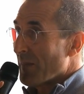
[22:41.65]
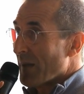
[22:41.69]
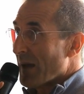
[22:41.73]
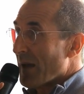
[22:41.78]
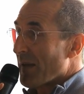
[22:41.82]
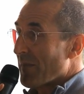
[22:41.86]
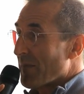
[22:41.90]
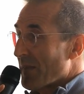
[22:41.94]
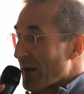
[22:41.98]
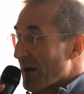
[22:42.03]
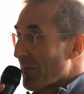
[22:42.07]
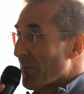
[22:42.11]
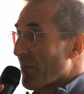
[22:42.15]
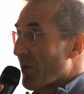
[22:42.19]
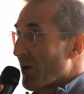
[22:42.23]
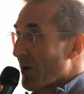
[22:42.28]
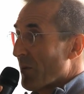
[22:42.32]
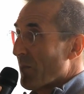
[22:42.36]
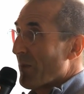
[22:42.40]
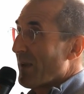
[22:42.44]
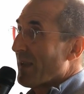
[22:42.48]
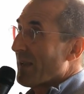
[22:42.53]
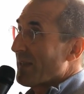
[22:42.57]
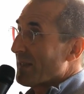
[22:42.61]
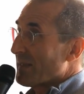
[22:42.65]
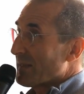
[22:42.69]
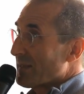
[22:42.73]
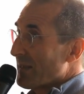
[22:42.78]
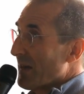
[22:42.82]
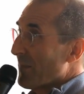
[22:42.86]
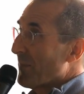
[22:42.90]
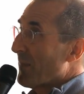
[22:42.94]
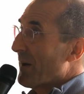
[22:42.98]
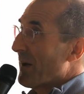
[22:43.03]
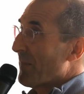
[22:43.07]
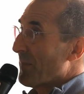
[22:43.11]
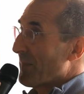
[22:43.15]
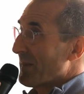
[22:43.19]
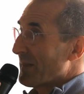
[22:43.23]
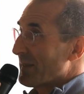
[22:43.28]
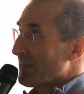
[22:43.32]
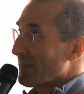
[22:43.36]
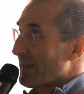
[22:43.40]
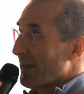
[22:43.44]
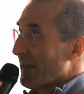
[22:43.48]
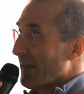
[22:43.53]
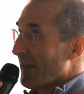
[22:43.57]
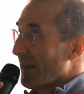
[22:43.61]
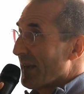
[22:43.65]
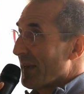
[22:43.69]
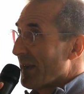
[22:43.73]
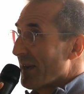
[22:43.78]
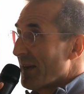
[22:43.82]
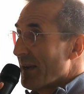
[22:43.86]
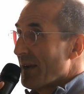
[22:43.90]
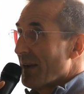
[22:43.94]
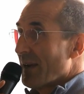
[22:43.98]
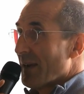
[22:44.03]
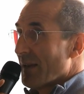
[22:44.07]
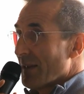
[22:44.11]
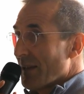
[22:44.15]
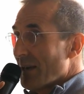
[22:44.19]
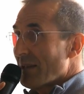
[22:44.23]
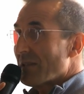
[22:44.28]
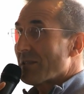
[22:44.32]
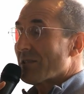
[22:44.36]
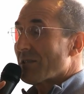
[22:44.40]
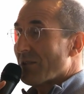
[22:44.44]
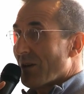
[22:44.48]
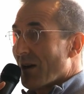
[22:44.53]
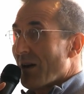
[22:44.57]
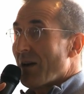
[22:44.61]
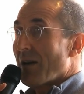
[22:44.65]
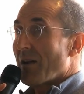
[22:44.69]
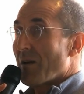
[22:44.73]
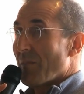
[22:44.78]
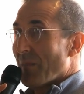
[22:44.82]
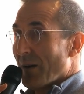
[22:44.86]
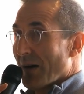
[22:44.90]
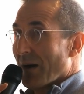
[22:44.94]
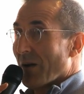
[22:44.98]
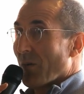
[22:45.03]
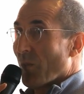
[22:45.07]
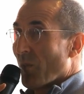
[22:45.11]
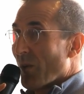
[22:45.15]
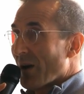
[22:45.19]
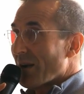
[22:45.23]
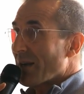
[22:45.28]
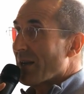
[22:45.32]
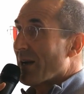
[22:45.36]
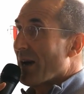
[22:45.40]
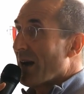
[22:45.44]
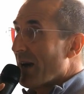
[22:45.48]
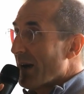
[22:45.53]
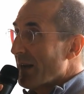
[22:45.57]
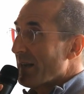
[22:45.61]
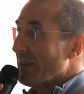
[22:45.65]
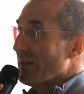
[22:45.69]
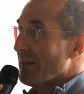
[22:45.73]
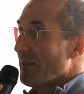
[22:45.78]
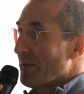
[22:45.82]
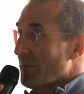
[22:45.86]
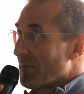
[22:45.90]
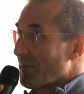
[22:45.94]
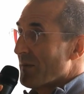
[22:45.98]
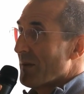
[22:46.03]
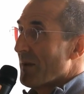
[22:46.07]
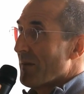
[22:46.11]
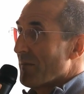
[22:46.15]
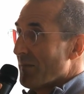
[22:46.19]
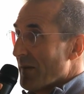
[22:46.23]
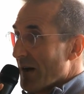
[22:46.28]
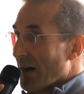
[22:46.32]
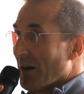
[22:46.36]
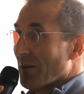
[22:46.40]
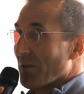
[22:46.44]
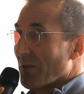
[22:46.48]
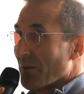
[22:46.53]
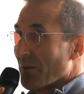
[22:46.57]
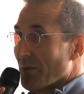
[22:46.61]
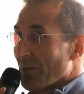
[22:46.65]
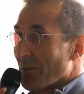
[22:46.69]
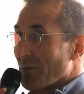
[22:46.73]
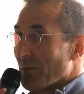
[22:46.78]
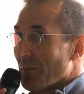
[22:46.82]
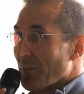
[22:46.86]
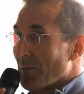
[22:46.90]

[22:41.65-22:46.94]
at that point we can step up and say, let's talk about what kind of value